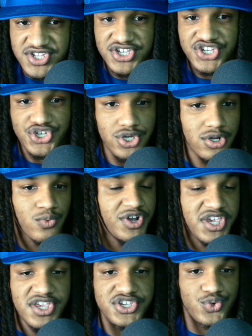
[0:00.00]
this year when
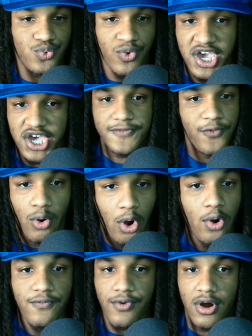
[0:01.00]
he's ran for
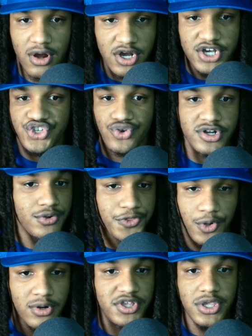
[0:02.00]
over
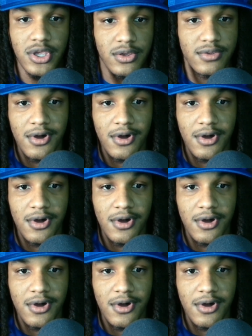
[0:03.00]
130,